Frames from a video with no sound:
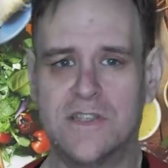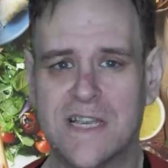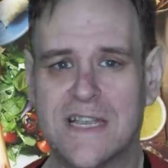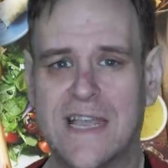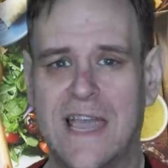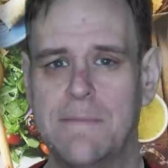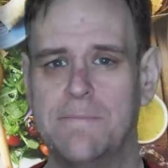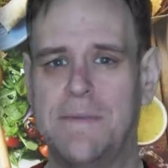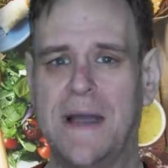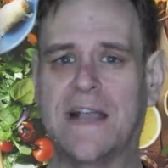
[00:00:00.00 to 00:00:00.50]

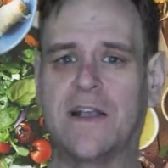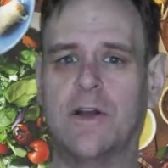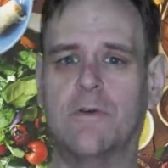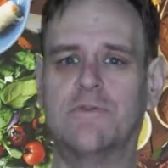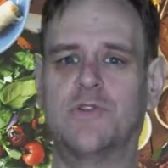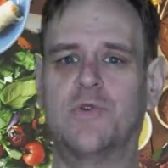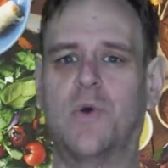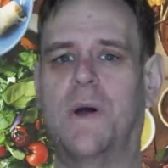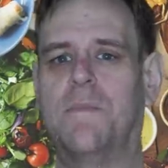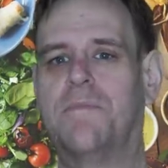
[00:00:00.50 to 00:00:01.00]
get back
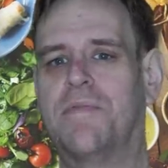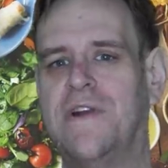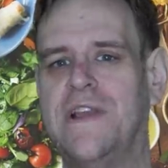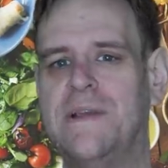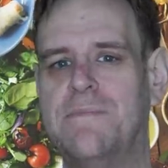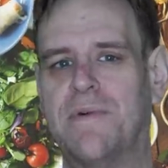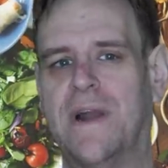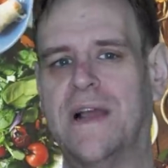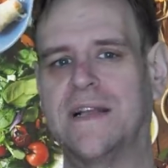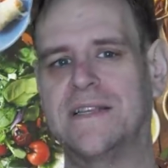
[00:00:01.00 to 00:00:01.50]
up to our
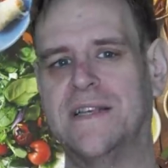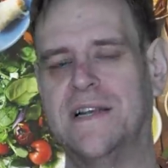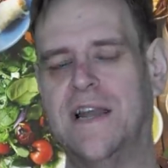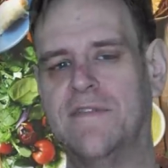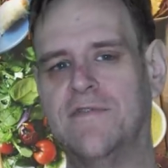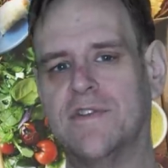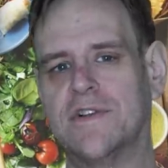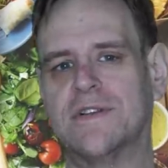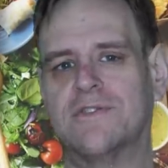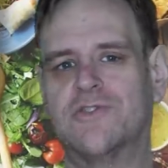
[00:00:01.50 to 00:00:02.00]
pre-Brexit
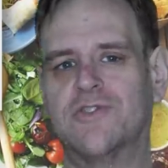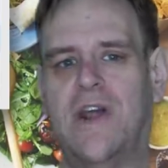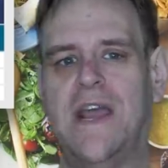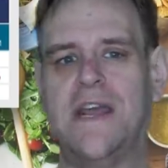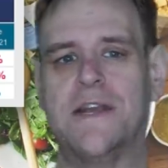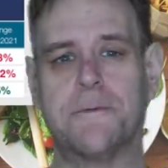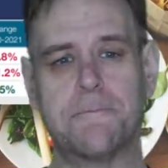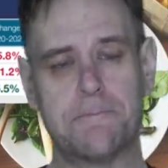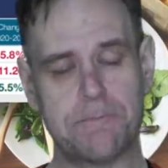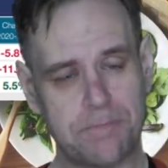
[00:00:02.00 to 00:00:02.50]
levels of
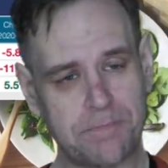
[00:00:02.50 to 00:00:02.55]
trade.